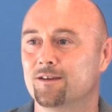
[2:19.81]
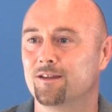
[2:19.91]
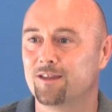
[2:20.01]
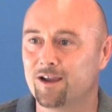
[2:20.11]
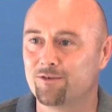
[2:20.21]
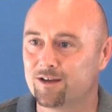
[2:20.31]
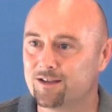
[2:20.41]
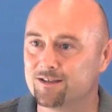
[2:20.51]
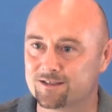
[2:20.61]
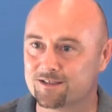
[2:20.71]
And there it
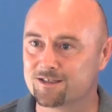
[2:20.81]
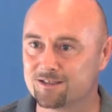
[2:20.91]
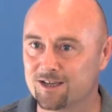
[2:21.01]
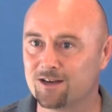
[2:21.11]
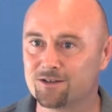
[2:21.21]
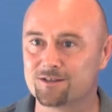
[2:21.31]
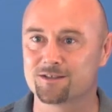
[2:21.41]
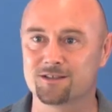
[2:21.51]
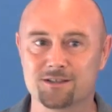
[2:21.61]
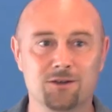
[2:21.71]
is this
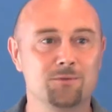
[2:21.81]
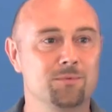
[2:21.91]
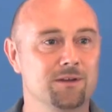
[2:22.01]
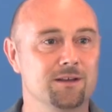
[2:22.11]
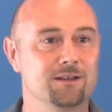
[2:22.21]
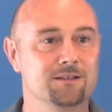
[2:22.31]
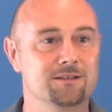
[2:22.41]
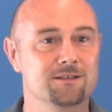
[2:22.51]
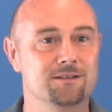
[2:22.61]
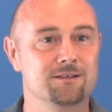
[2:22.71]
intelligence, this
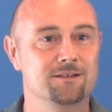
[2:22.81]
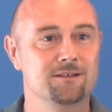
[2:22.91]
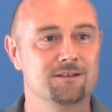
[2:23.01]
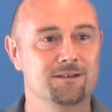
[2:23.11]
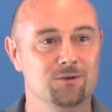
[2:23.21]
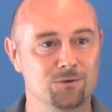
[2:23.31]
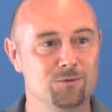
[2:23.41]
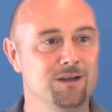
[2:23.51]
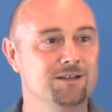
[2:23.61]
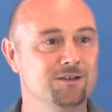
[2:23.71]
openness.
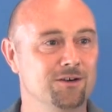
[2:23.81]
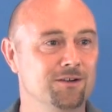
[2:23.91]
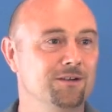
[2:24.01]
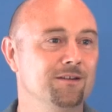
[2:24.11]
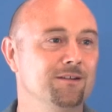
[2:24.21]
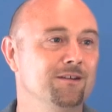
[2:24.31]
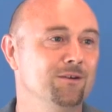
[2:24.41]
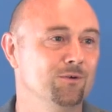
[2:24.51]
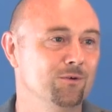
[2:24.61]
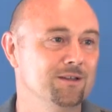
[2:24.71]
Always on,
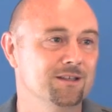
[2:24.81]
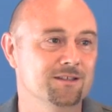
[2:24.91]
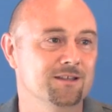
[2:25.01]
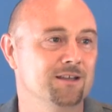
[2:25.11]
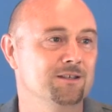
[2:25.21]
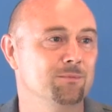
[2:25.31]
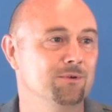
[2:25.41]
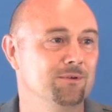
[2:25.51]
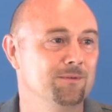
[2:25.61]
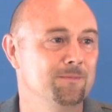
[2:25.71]
always
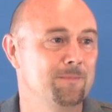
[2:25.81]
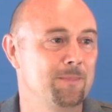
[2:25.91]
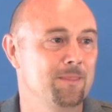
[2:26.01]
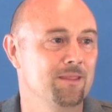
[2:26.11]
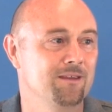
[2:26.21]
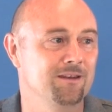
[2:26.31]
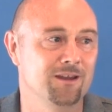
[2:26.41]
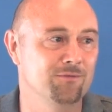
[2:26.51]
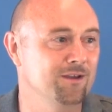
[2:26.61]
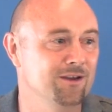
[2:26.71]
accessible, it
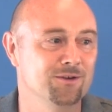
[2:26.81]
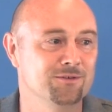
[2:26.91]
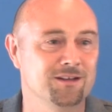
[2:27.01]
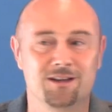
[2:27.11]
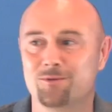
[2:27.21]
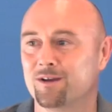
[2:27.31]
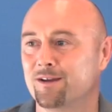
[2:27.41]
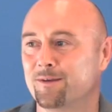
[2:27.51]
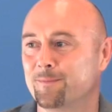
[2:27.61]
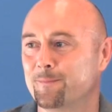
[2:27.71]
never goes
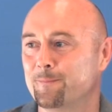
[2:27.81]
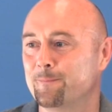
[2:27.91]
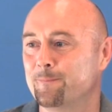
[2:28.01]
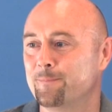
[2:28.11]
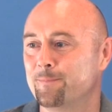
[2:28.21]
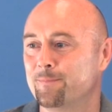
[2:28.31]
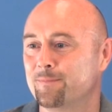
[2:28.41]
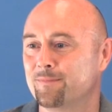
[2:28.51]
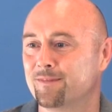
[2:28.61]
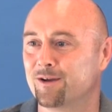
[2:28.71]
anywhere.
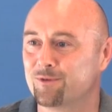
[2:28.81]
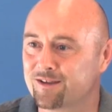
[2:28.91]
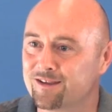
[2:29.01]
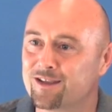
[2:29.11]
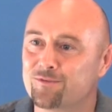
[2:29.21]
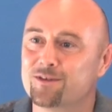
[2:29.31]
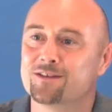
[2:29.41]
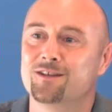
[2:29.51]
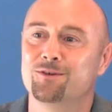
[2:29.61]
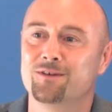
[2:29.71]
No one can give it
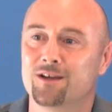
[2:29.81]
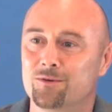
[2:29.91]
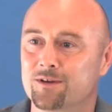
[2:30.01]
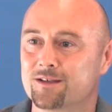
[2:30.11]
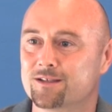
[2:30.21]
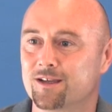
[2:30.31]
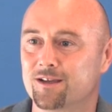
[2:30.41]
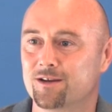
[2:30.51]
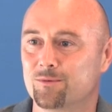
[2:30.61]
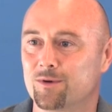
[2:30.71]
to you and no one can
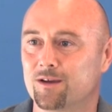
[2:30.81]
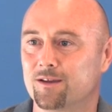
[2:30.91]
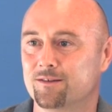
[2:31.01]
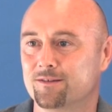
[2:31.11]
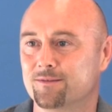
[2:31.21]
take it away.